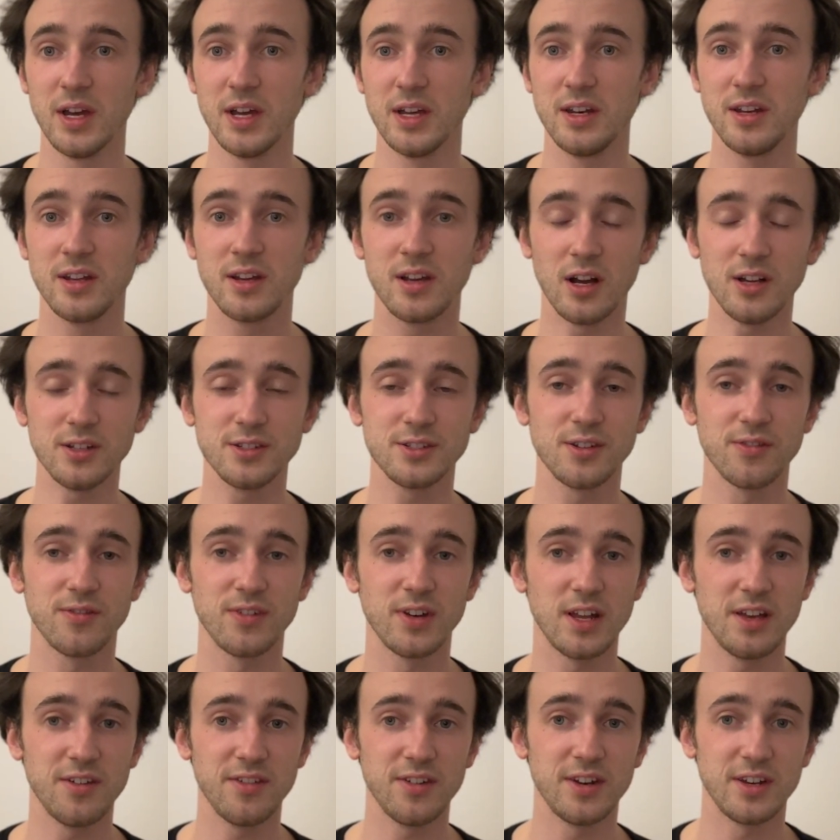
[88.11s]
The cost of
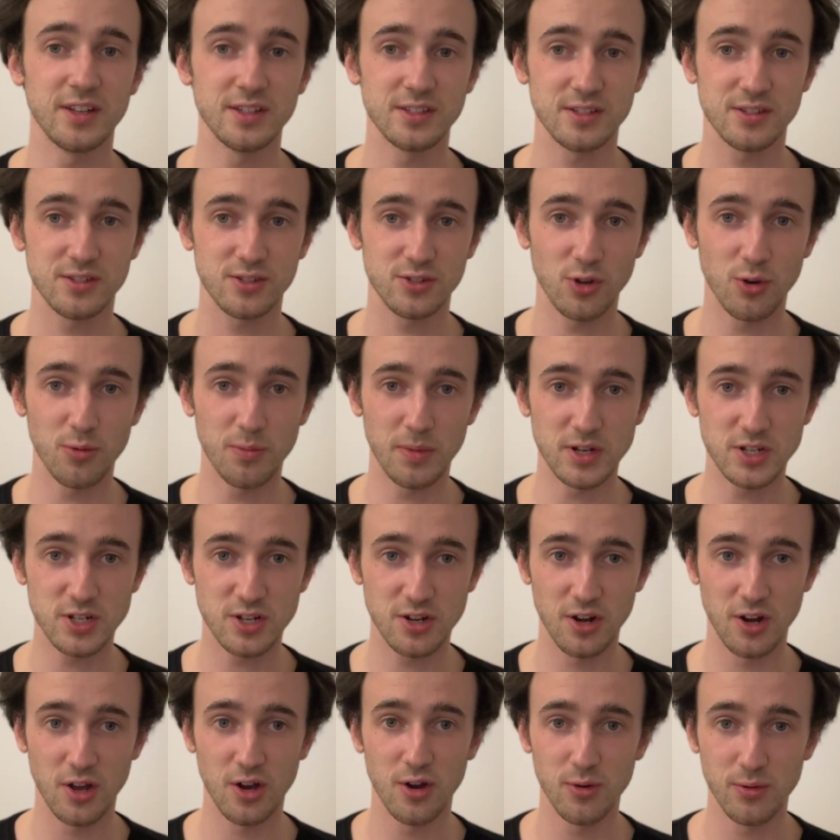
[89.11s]
living is so much
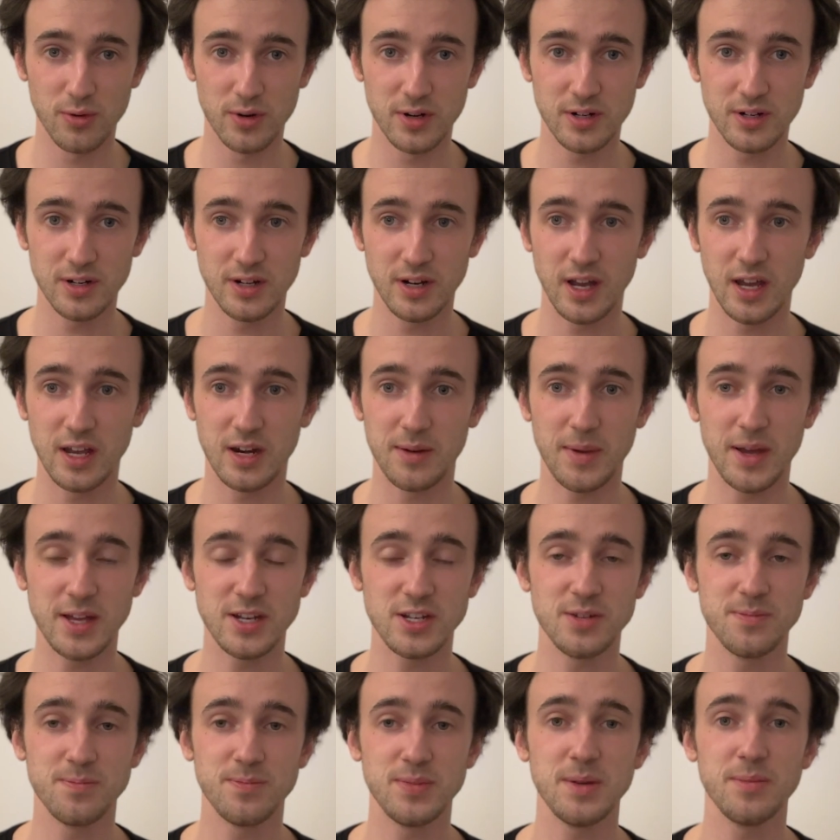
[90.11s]
lower, and
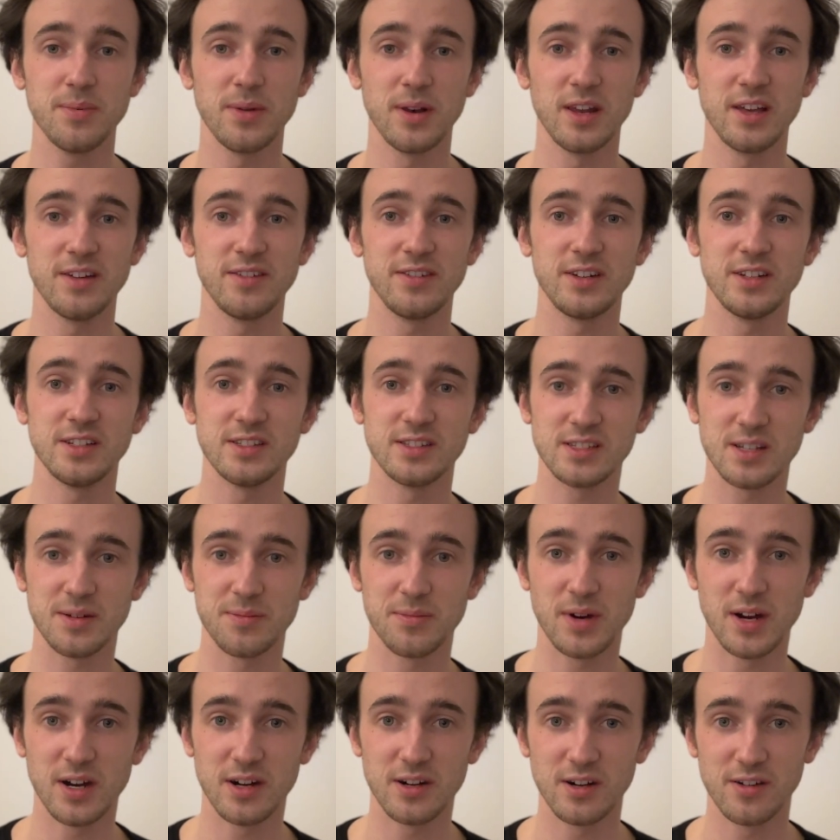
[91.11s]
imagine people living in
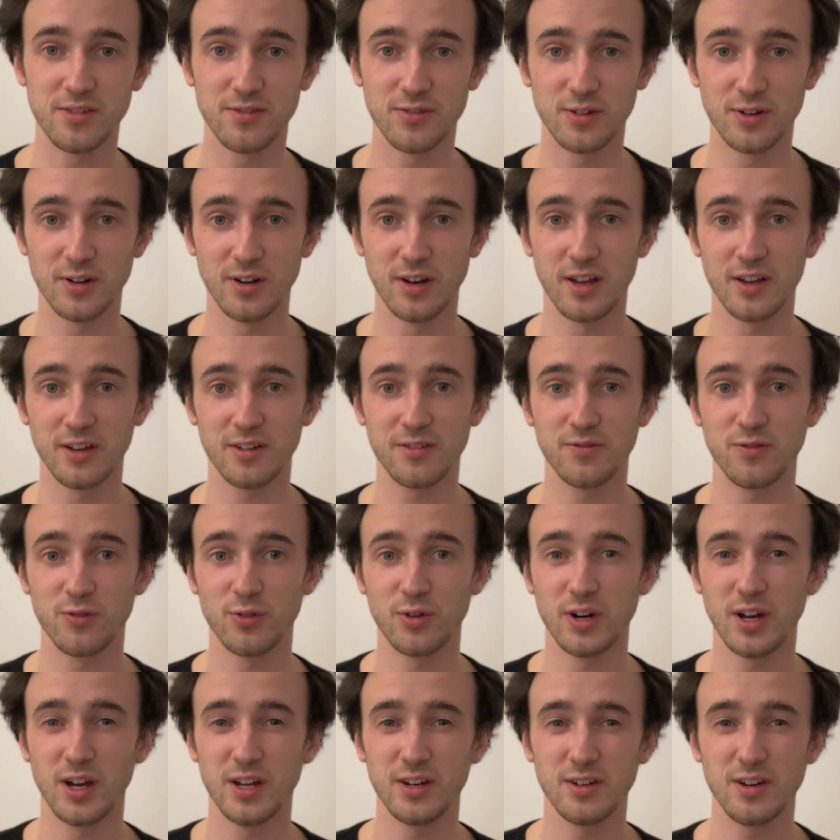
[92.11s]
Samara for like
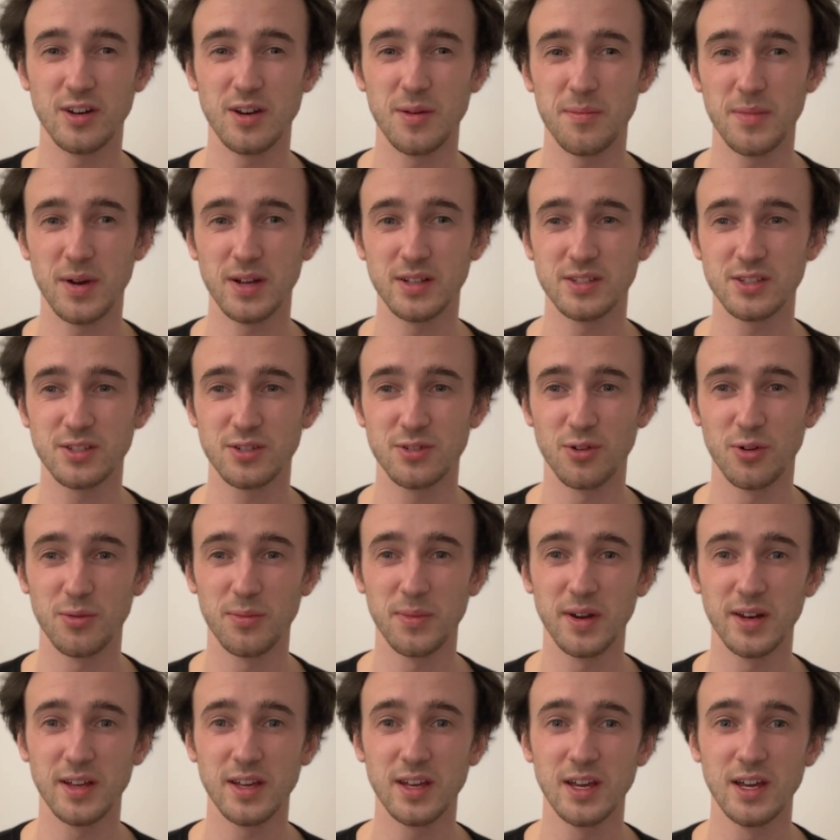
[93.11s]
$400 a month
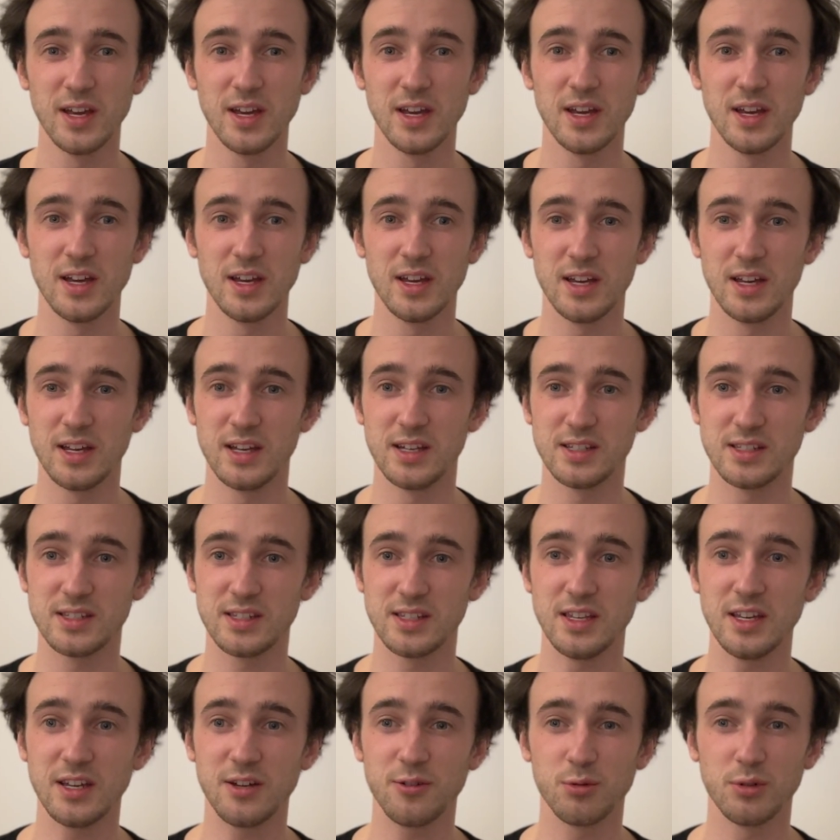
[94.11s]
normally is
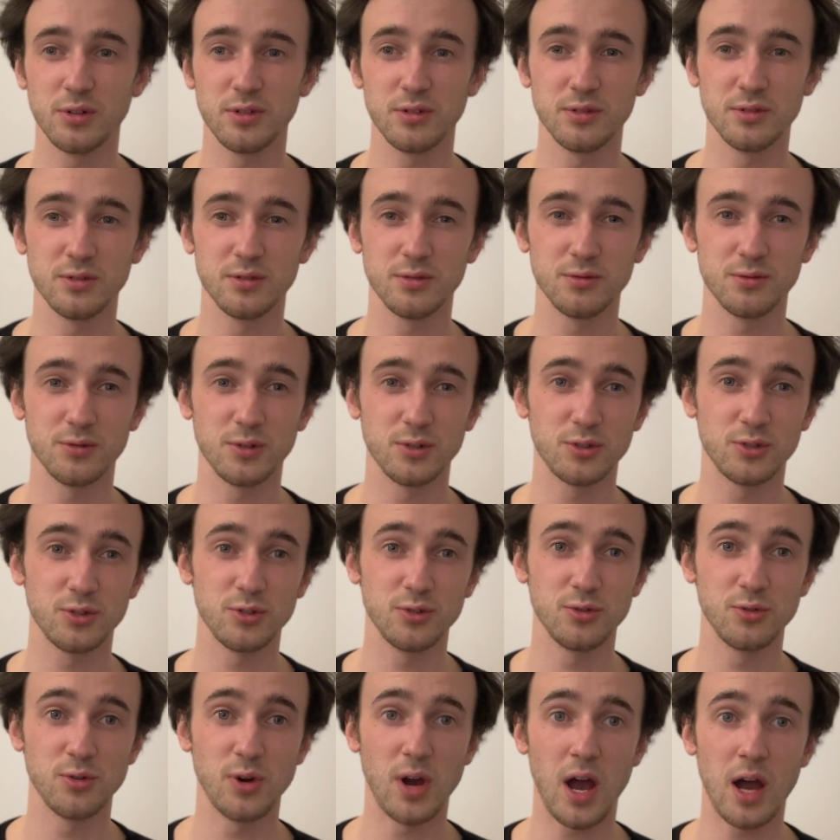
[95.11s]
equal
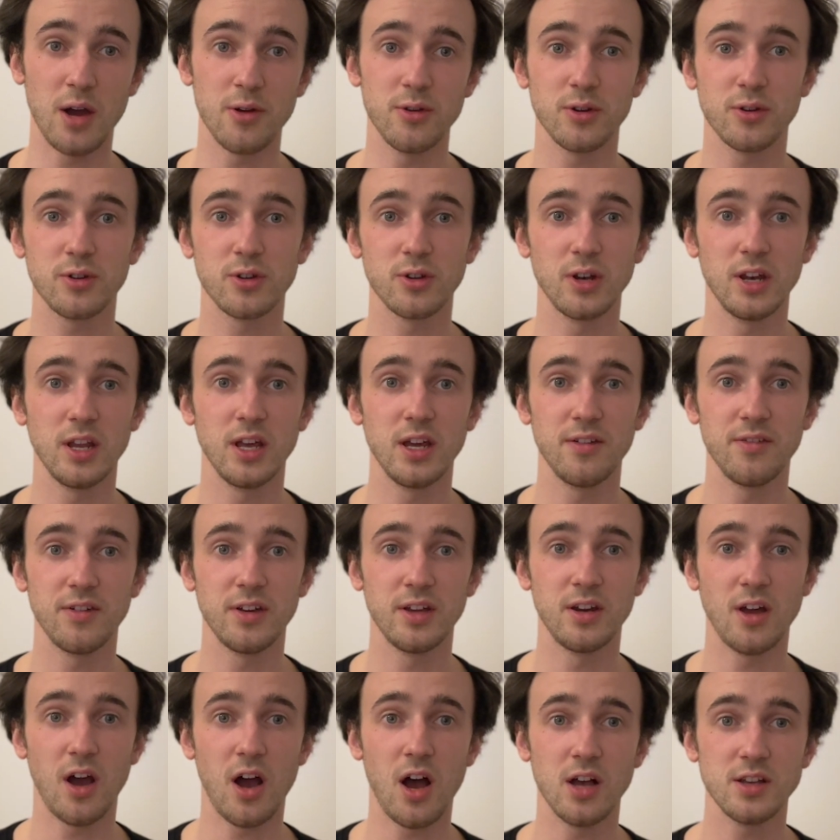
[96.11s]
to how you could live
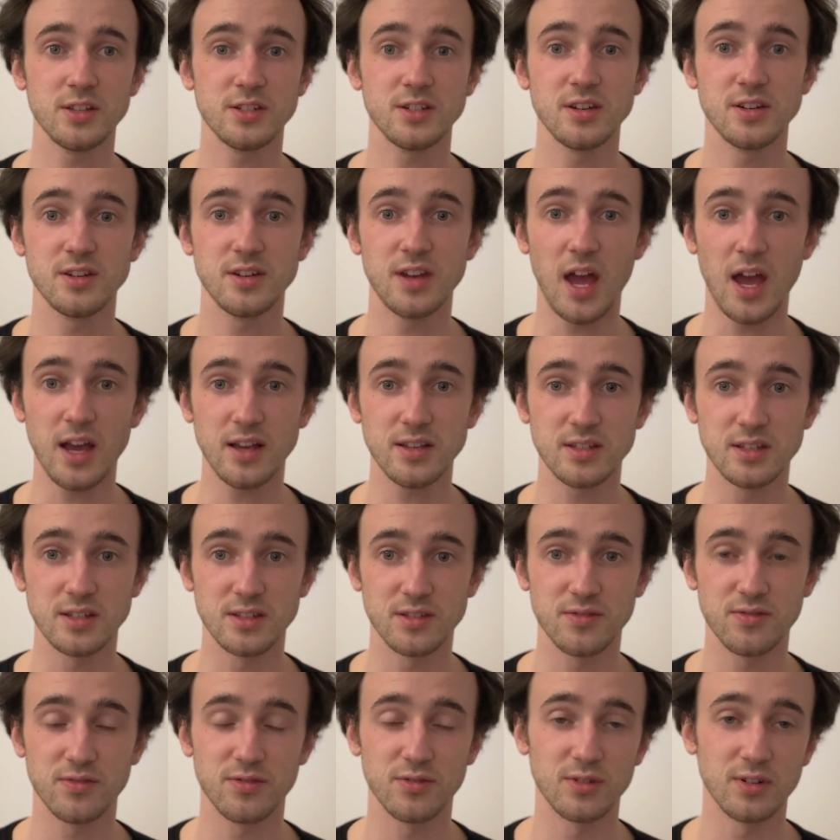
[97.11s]
in Austin,
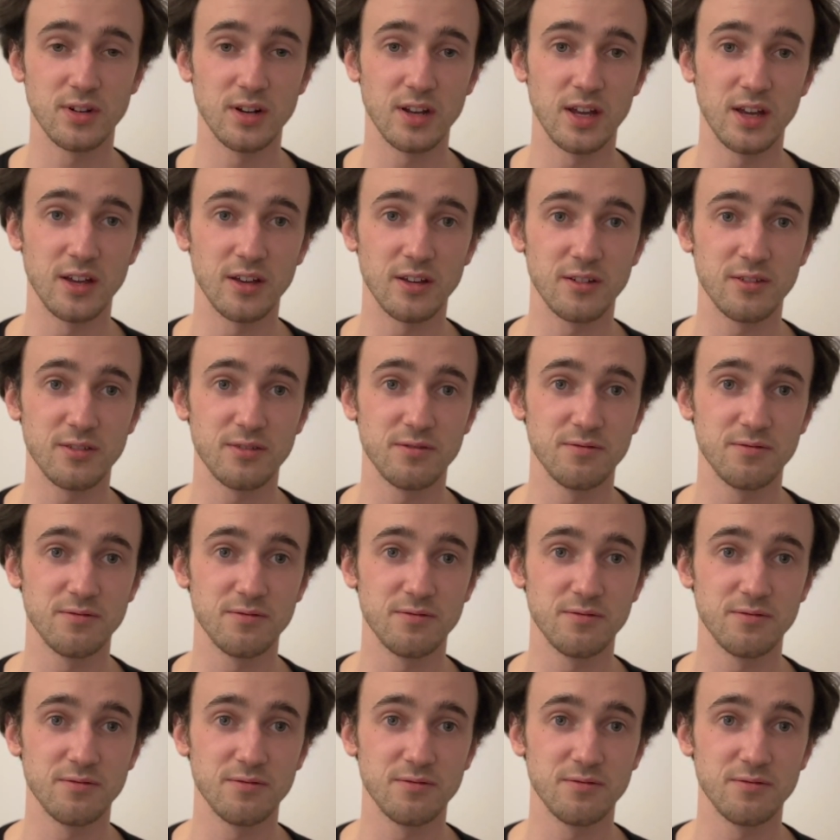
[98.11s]
Texas for like